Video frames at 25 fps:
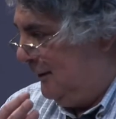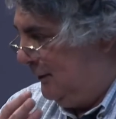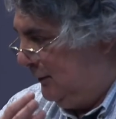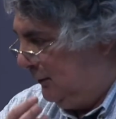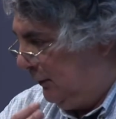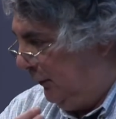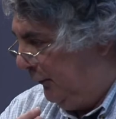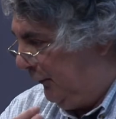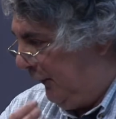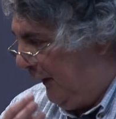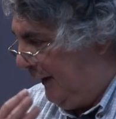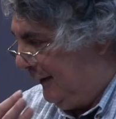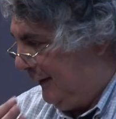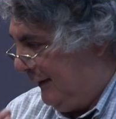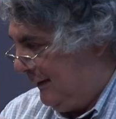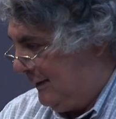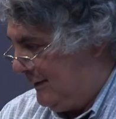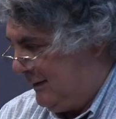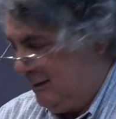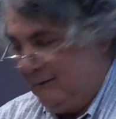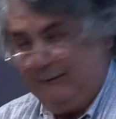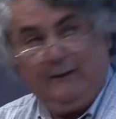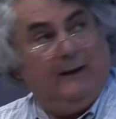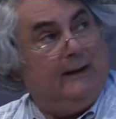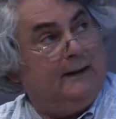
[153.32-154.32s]
to finance
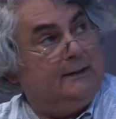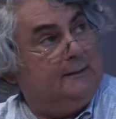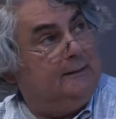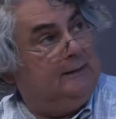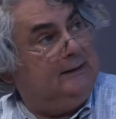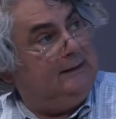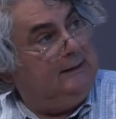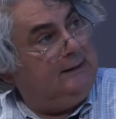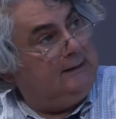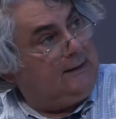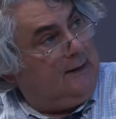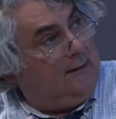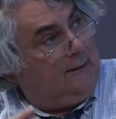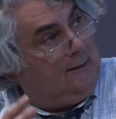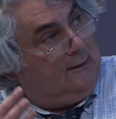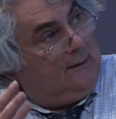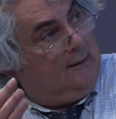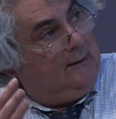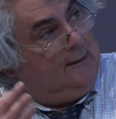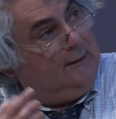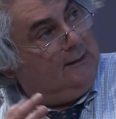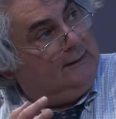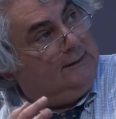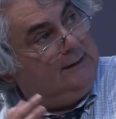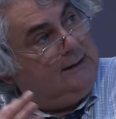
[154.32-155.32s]
investment. This
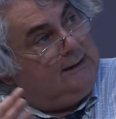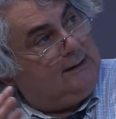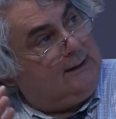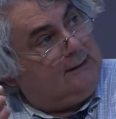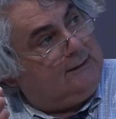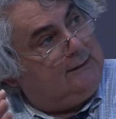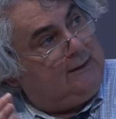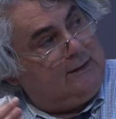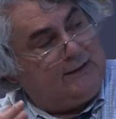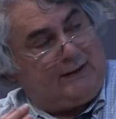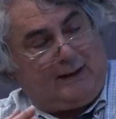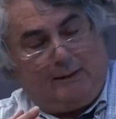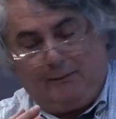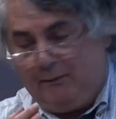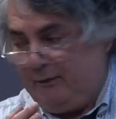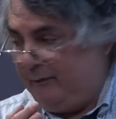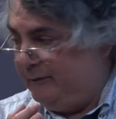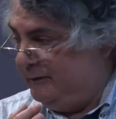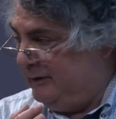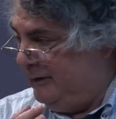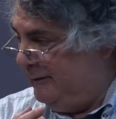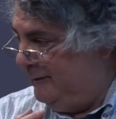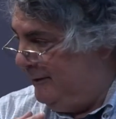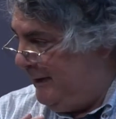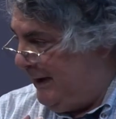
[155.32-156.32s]
is the sum of
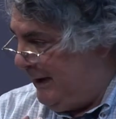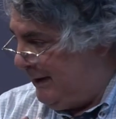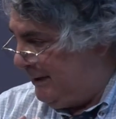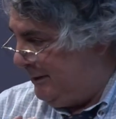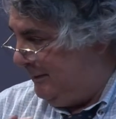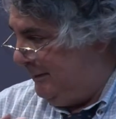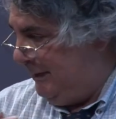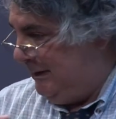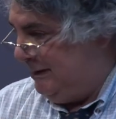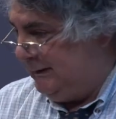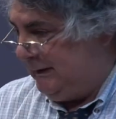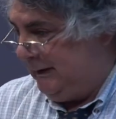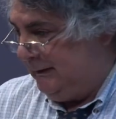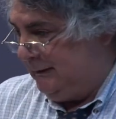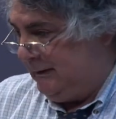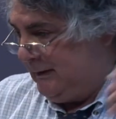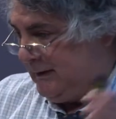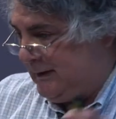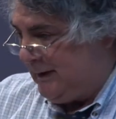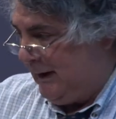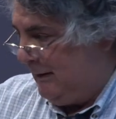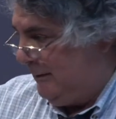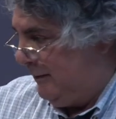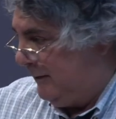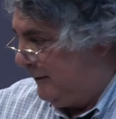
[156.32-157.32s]
the investment and the
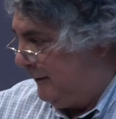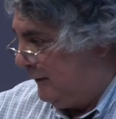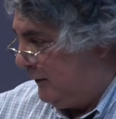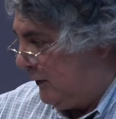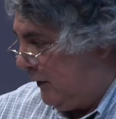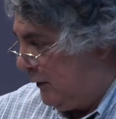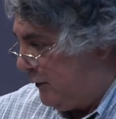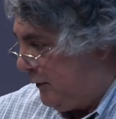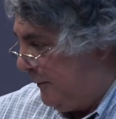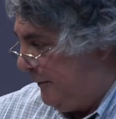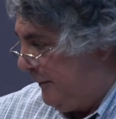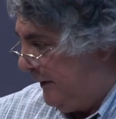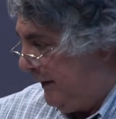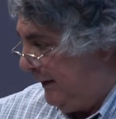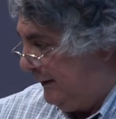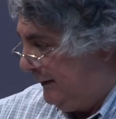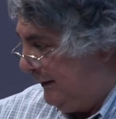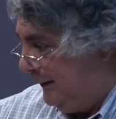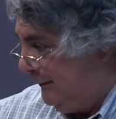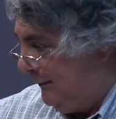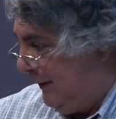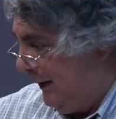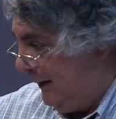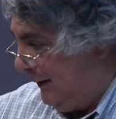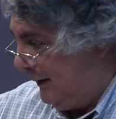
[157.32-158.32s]
sum of gross
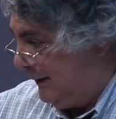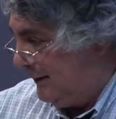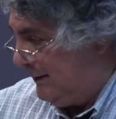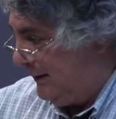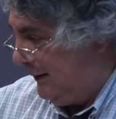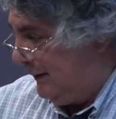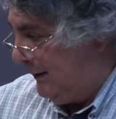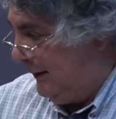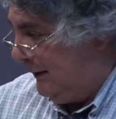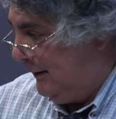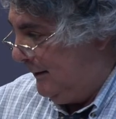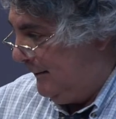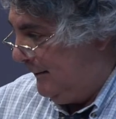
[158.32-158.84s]
operating margin.